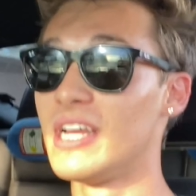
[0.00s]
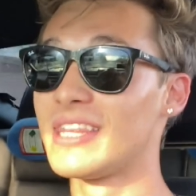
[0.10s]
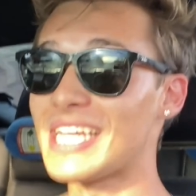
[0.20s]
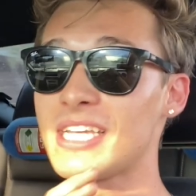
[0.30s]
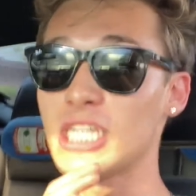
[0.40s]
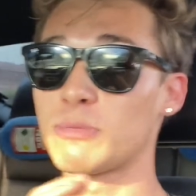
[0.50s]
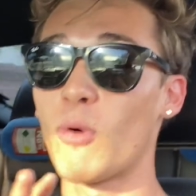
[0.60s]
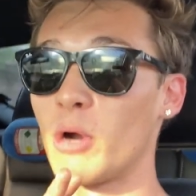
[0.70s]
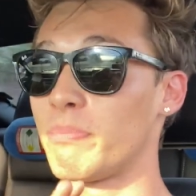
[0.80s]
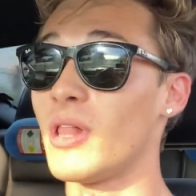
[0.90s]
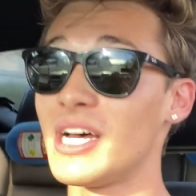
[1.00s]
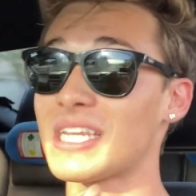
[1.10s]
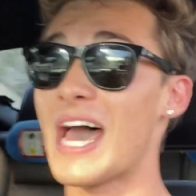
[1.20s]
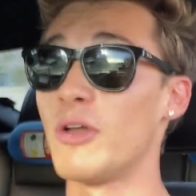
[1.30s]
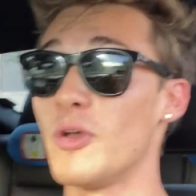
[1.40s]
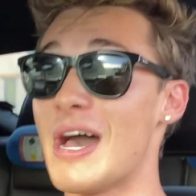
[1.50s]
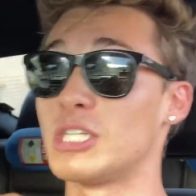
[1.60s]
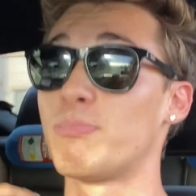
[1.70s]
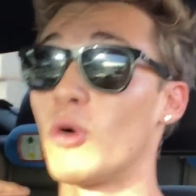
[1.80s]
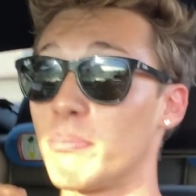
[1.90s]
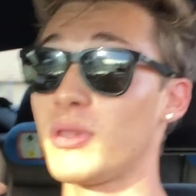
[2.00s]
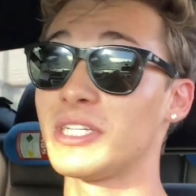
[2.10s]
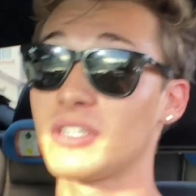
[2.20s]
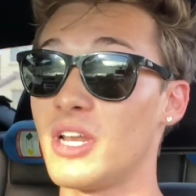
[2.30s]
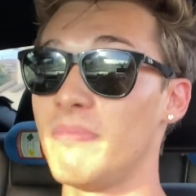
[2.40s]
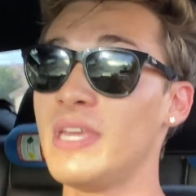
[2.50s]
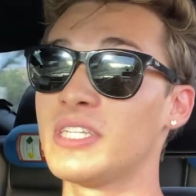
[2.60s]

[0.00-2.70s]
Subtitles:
That's not Sport Plus. I don't know how Sport Plus is gonna be.